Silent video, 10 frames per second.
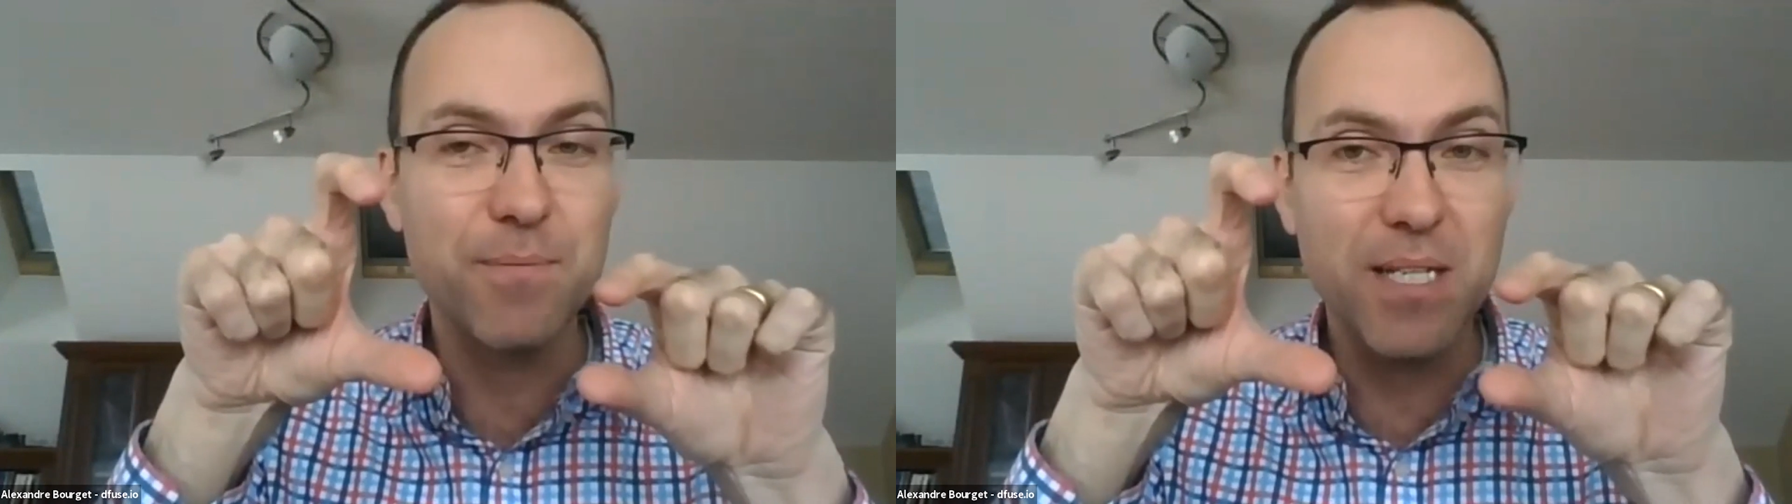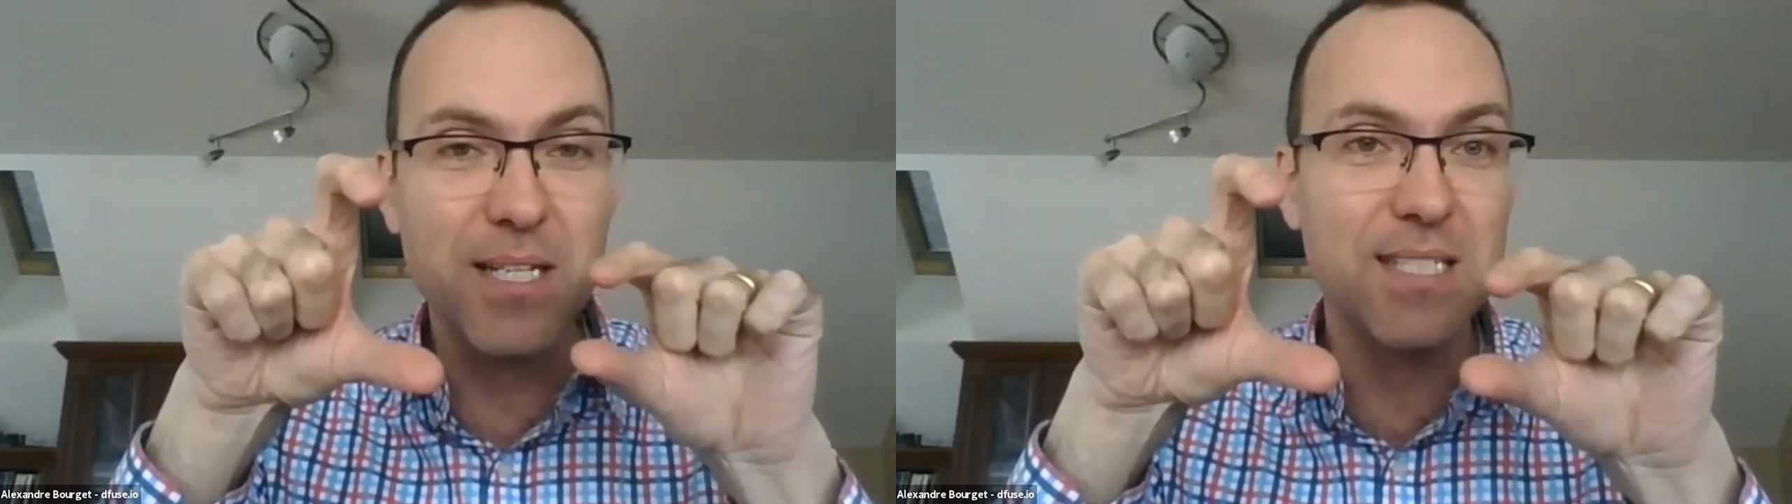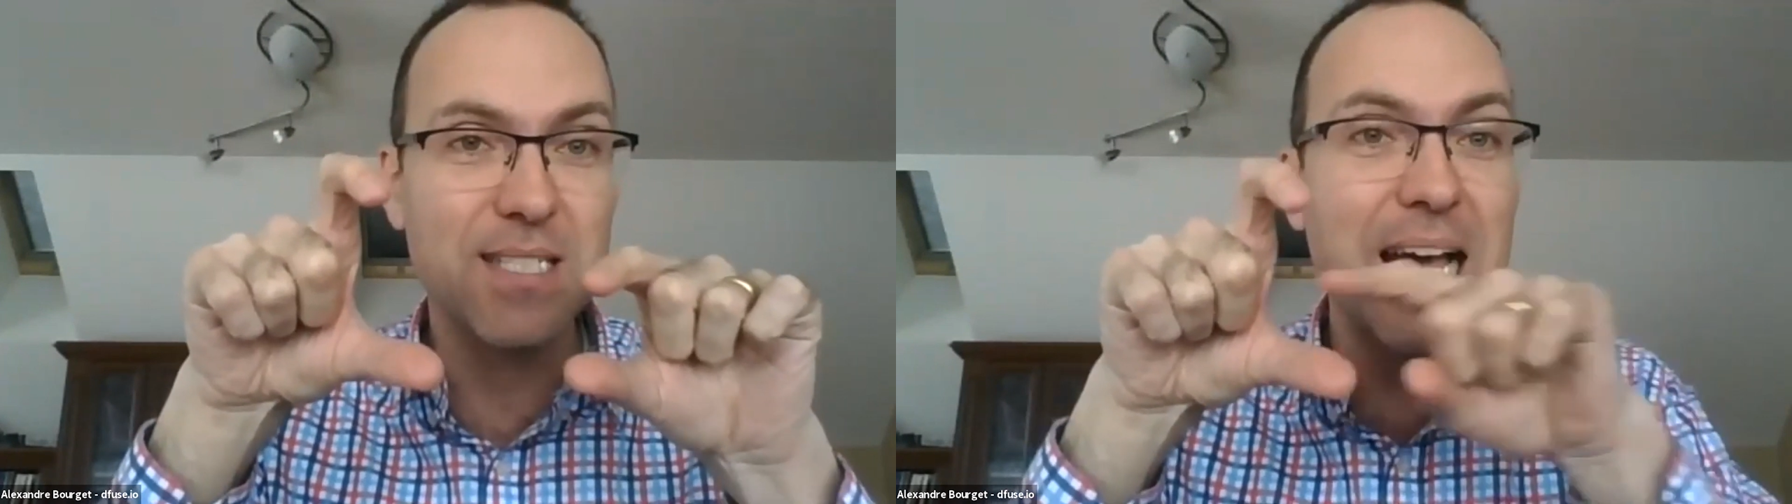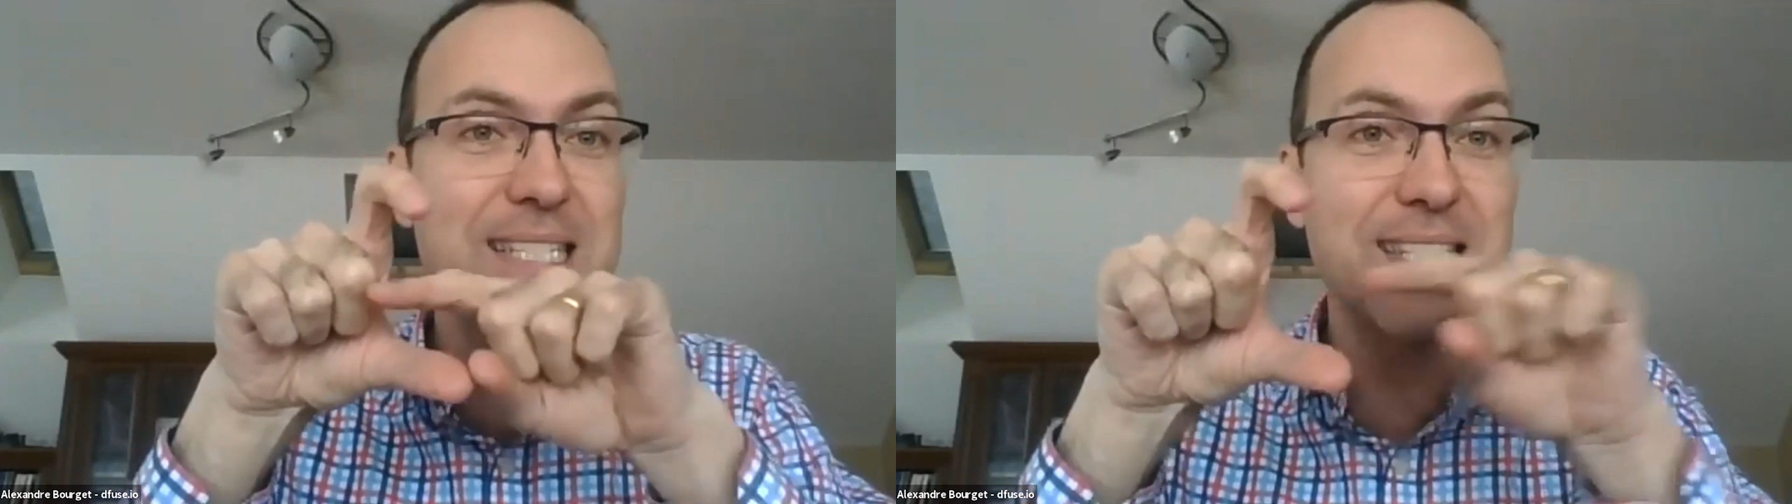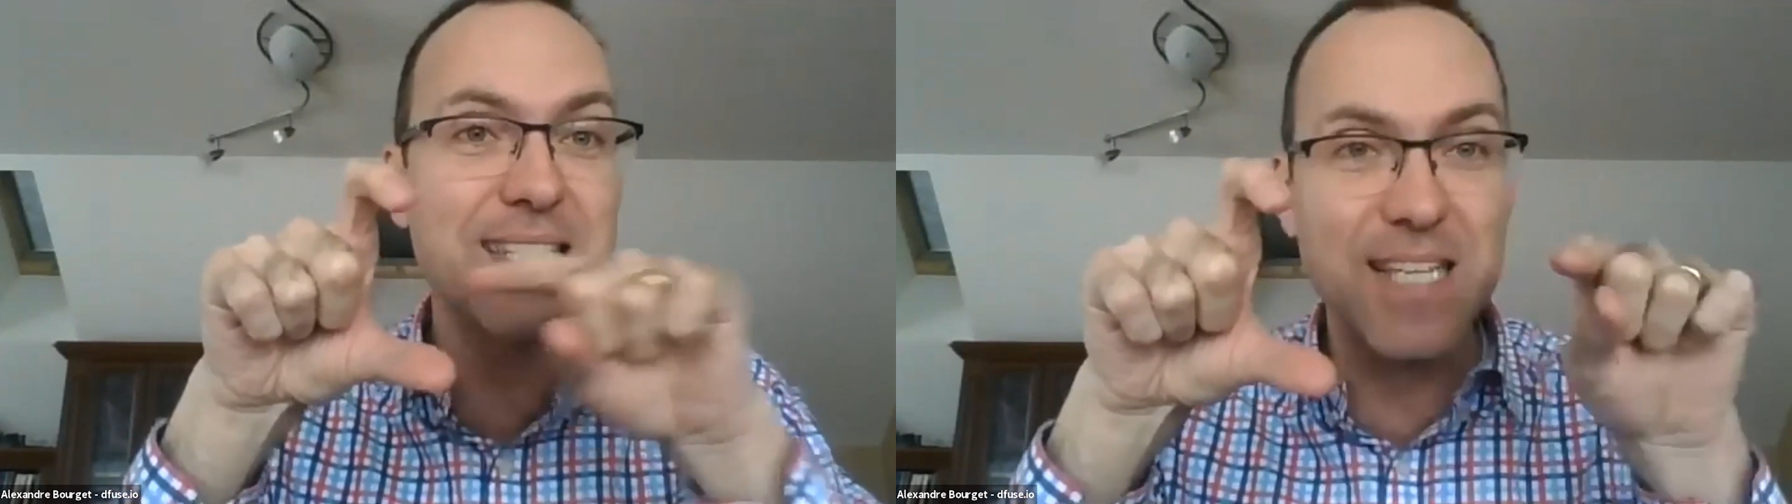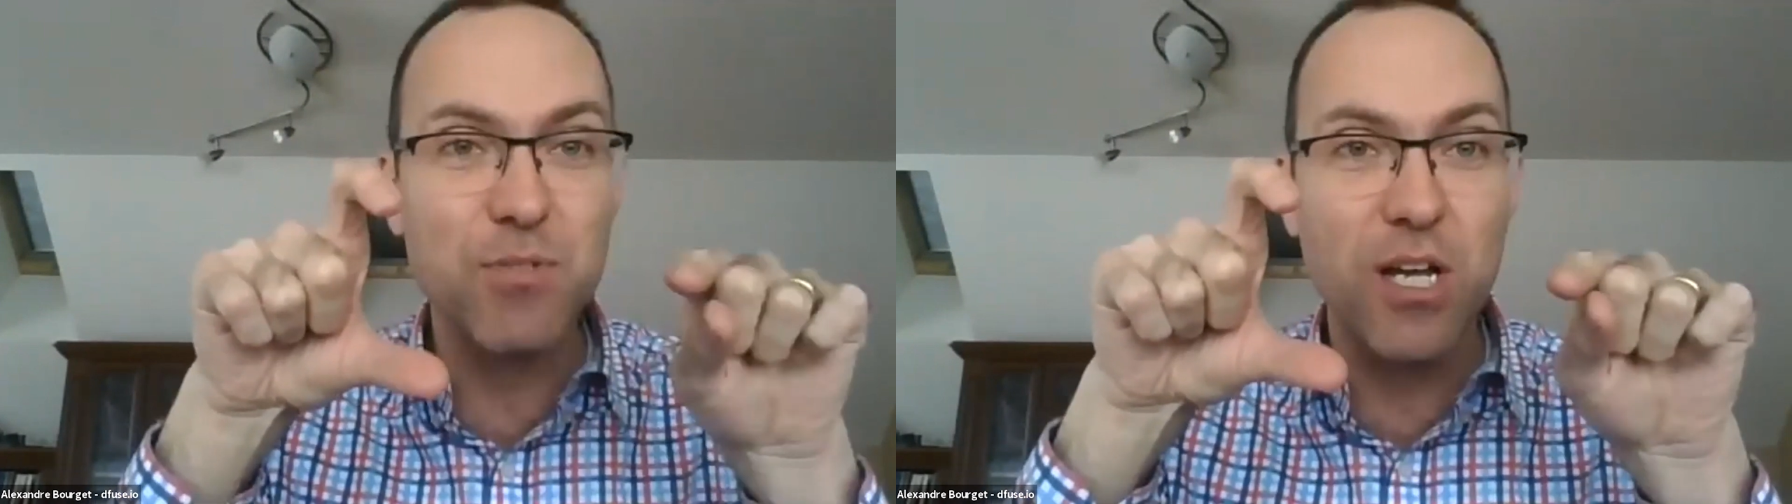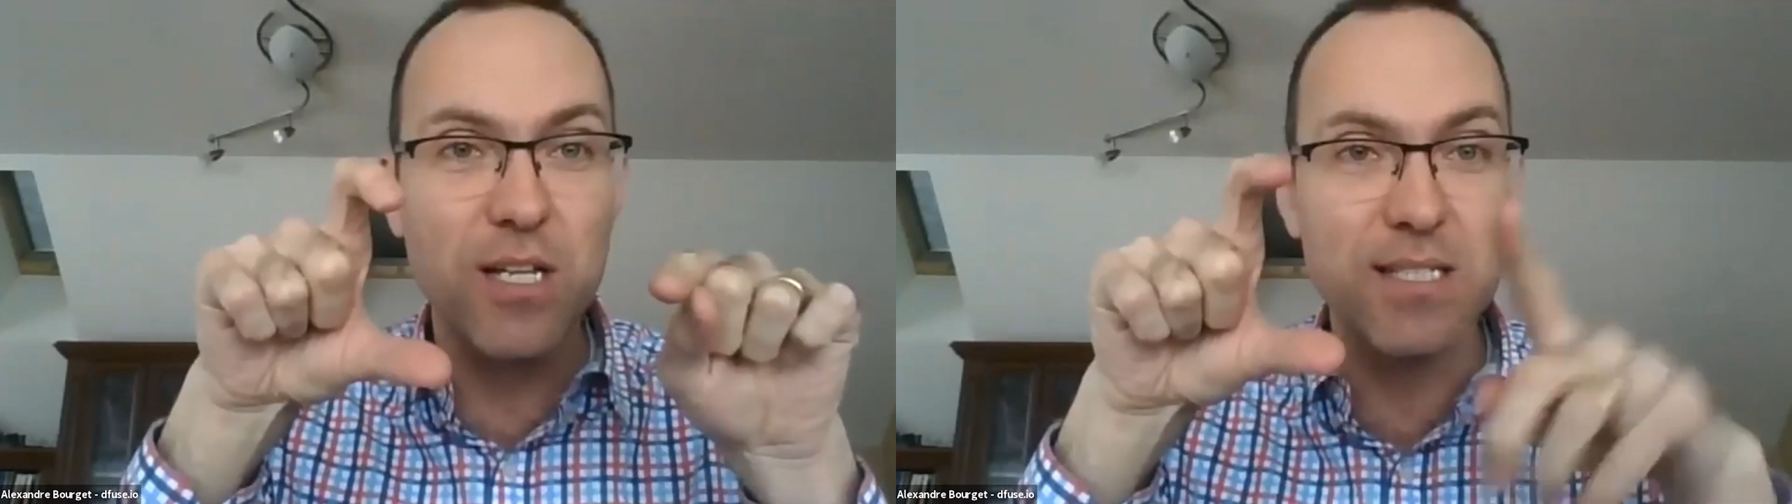because it had the same nonce,